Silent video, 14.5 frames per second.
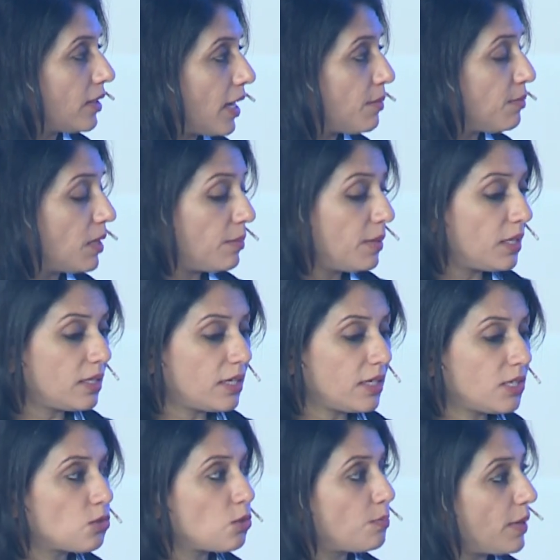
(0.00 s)
and maybe they
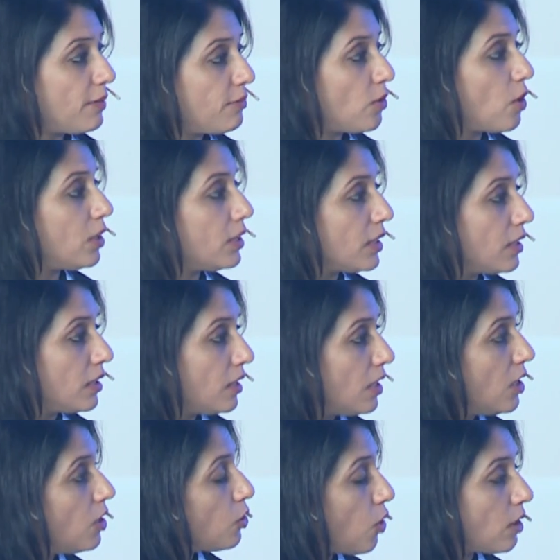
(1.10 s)
need to pay for all the
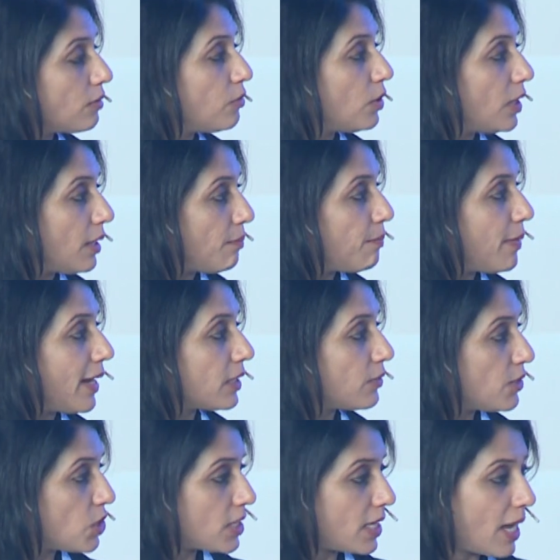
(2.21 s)
wrongful impact
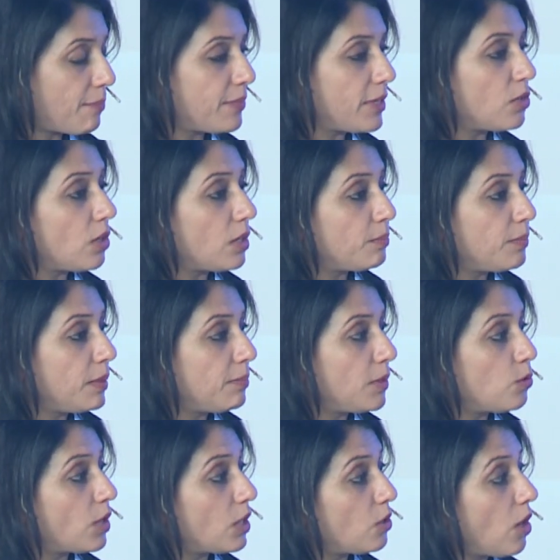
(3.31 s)
which is happening on people
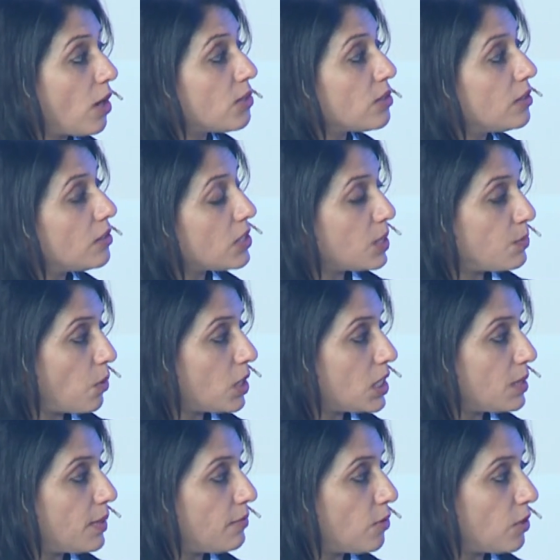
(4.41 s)
who are not
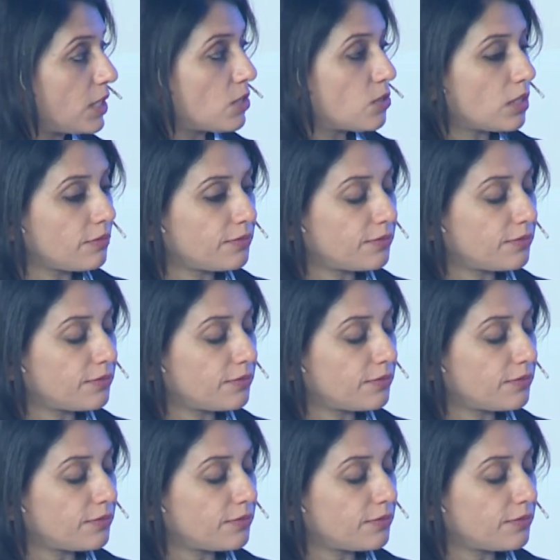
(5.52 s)
responsible for it. So